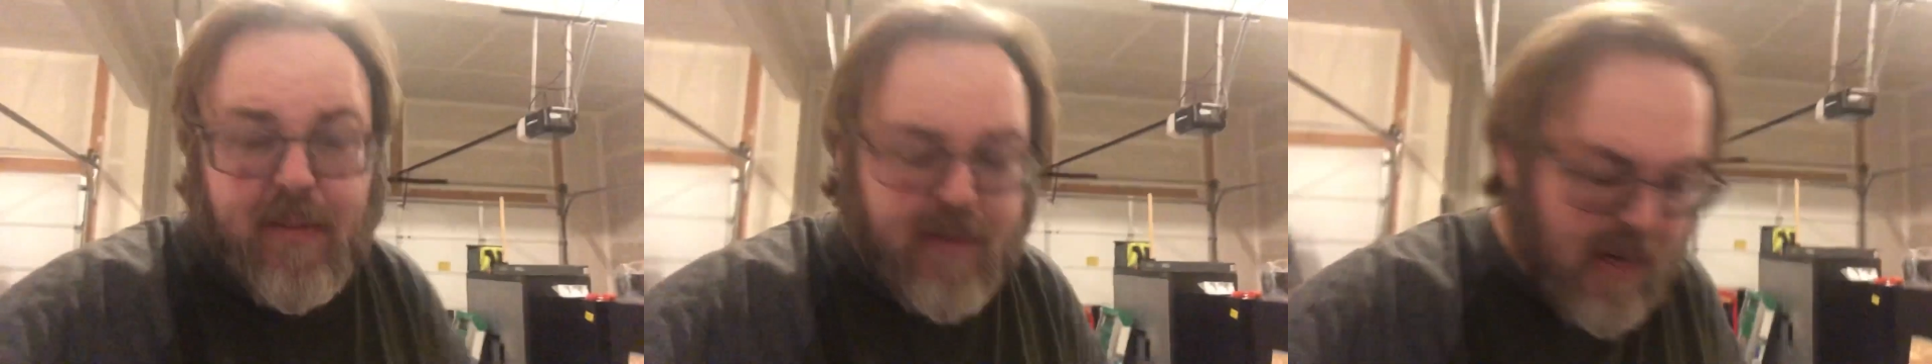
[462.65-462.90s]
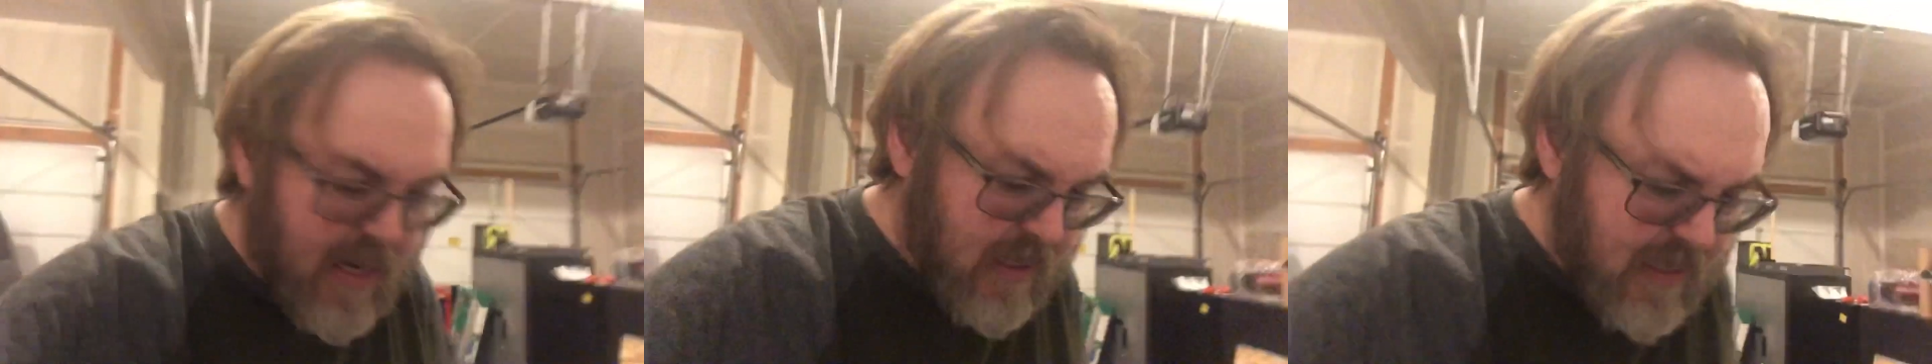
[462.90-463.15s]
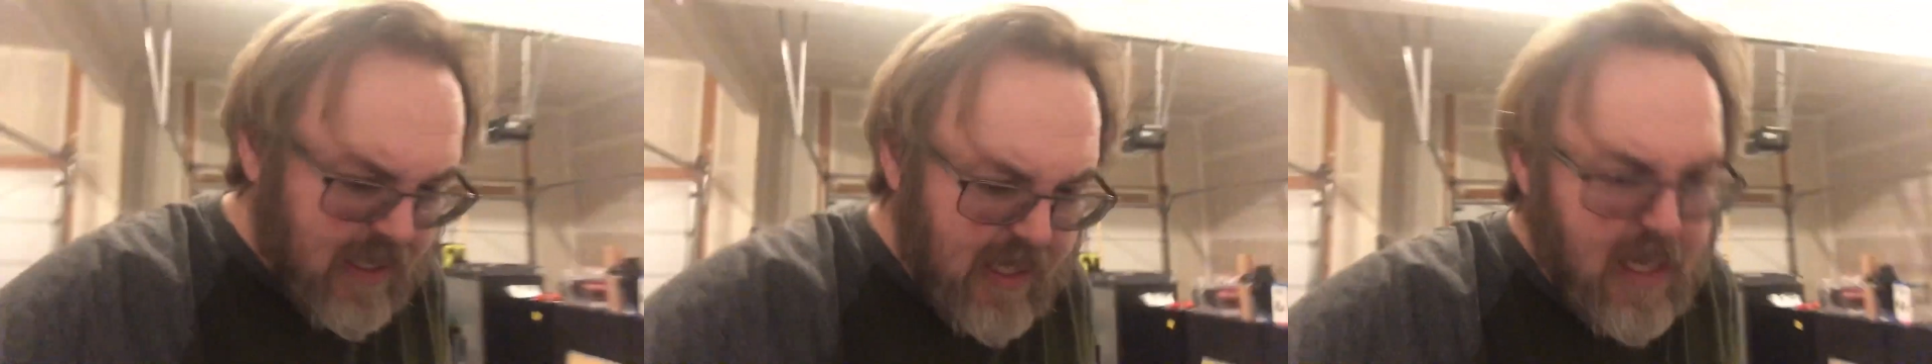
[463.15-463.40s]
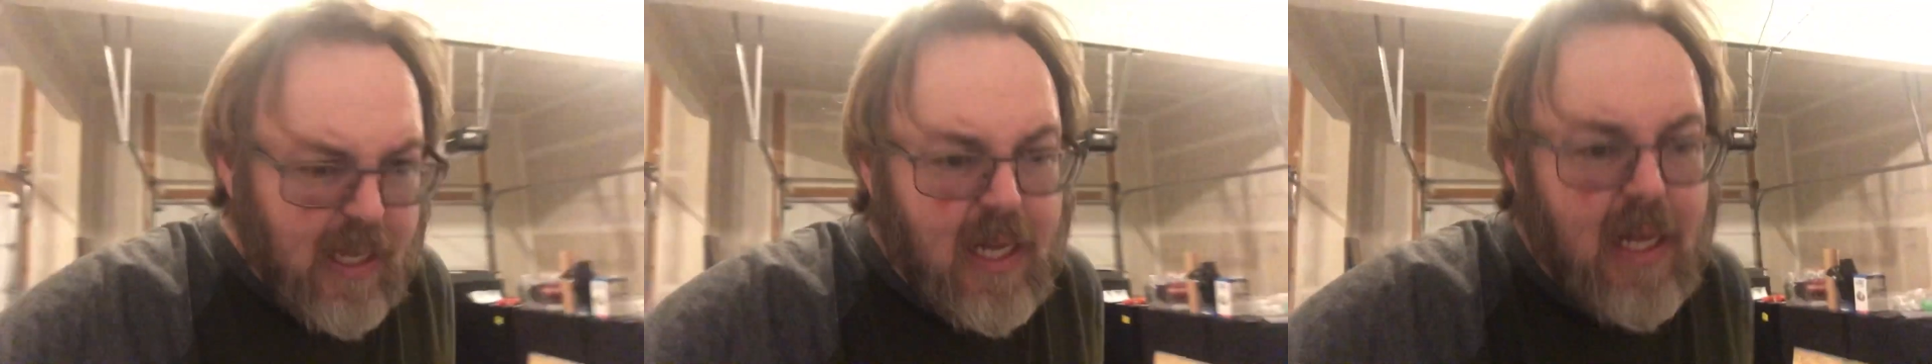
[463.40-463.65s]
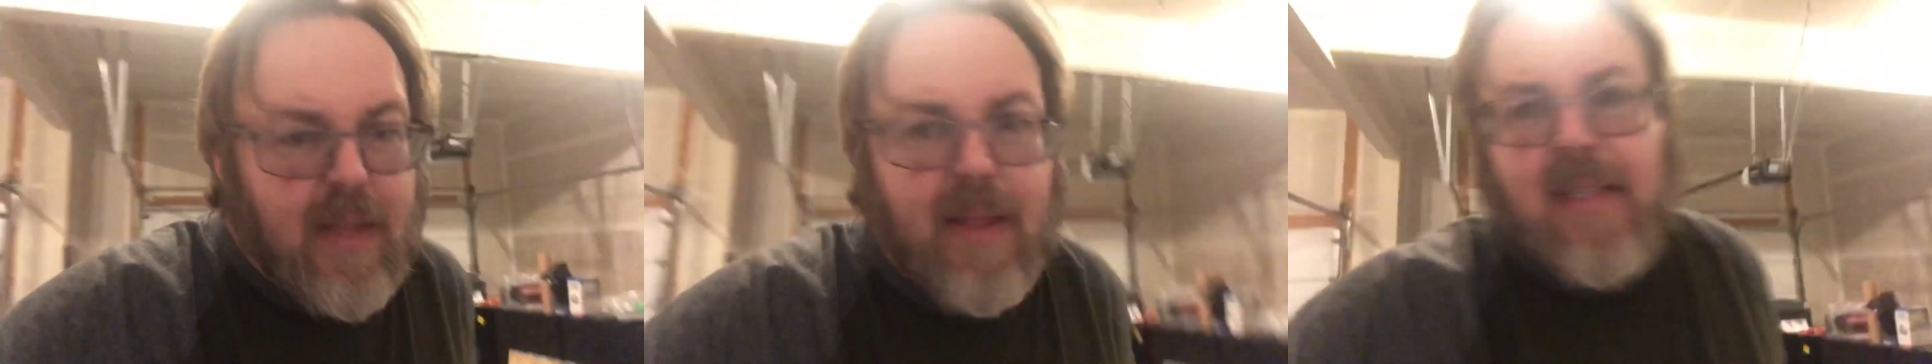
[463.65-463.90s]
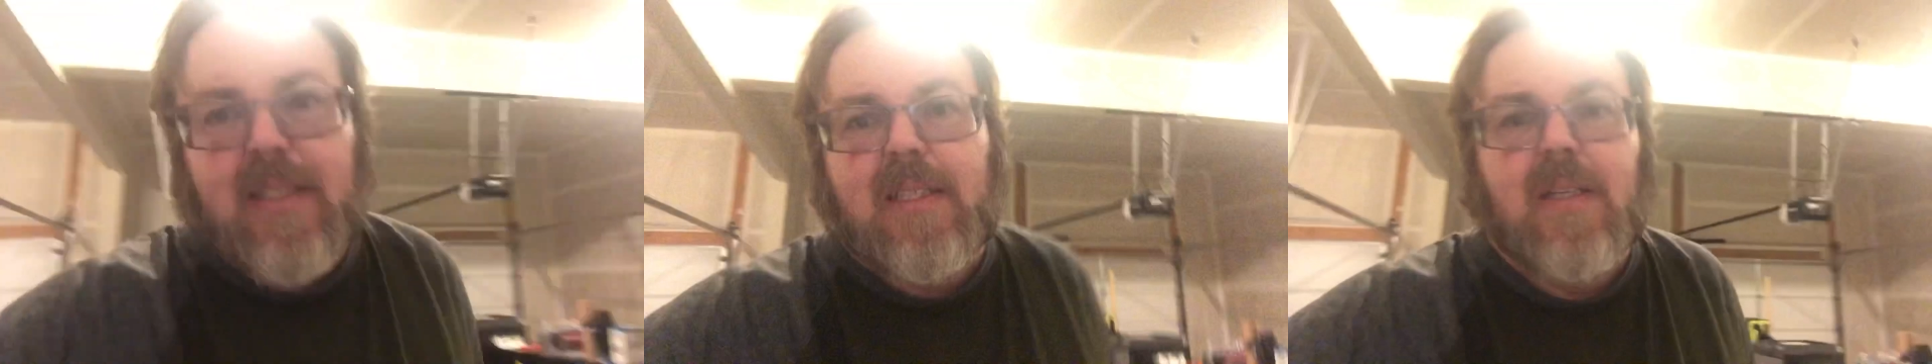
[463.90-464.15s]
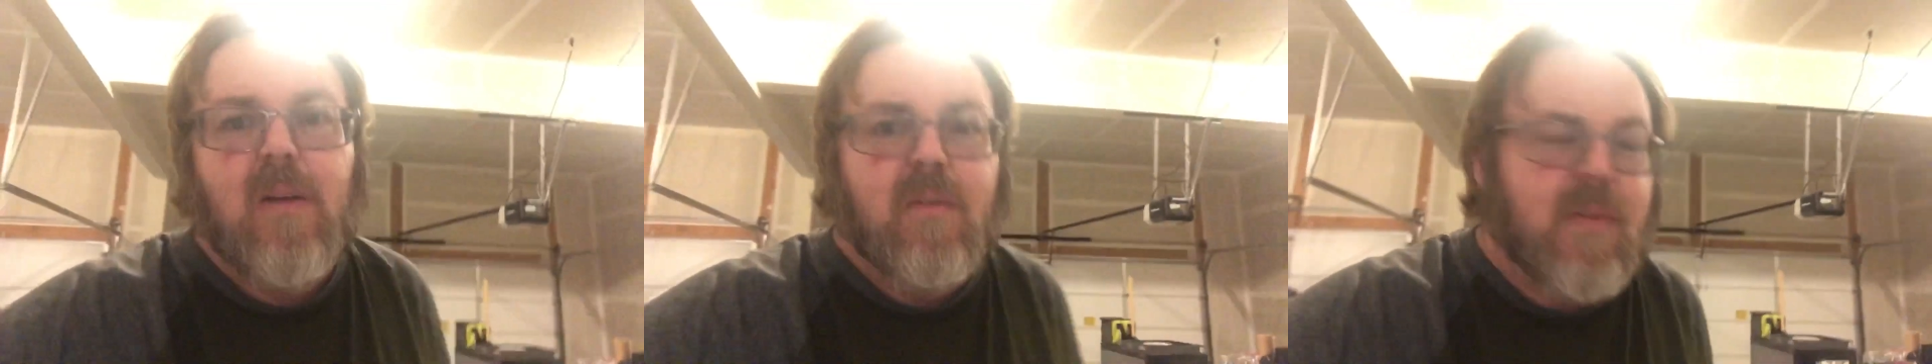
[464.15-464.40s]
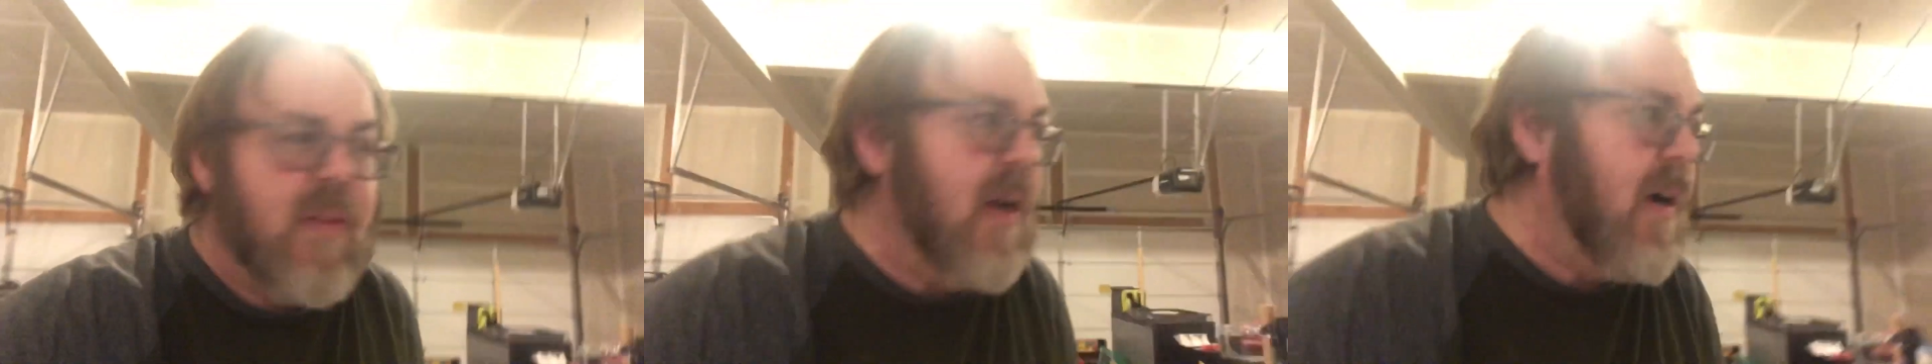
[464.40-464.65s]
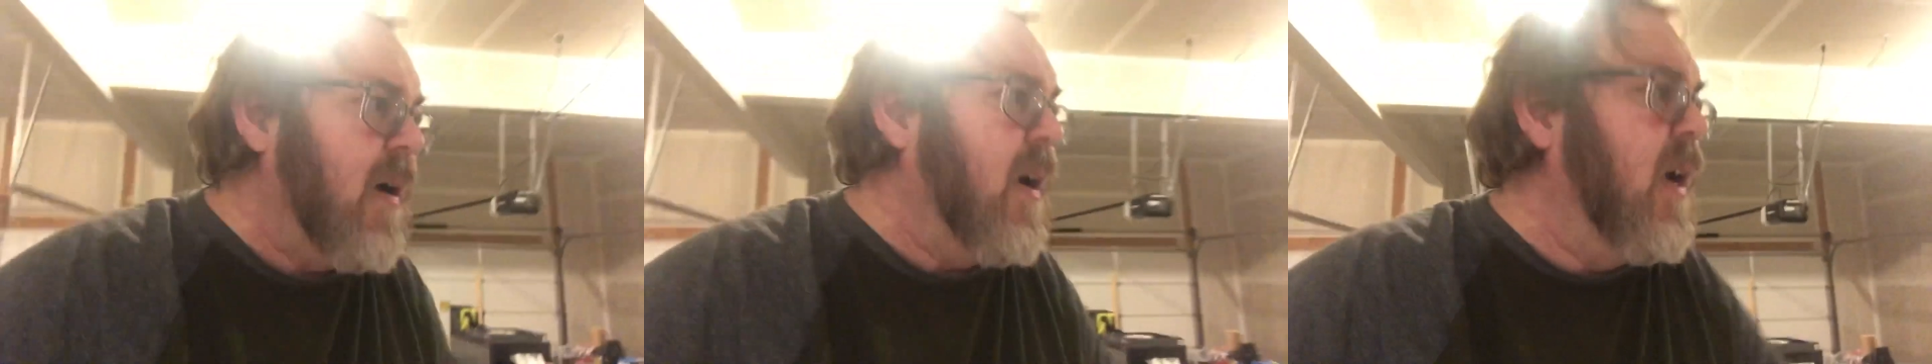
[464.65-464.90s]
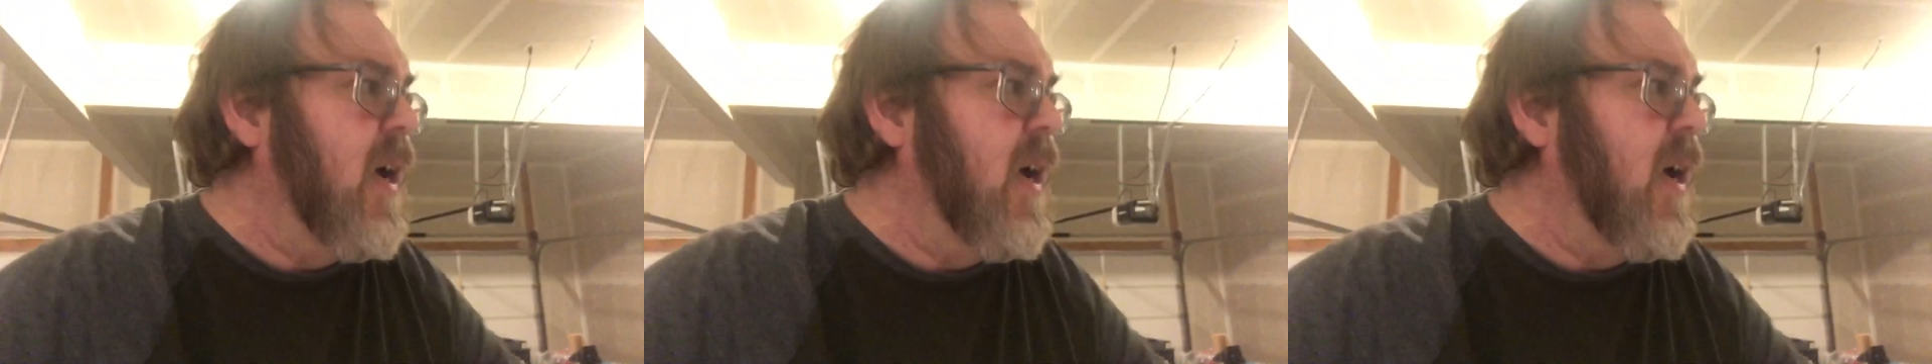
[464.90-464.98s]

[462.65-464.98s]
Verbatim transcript: house. That's still over there.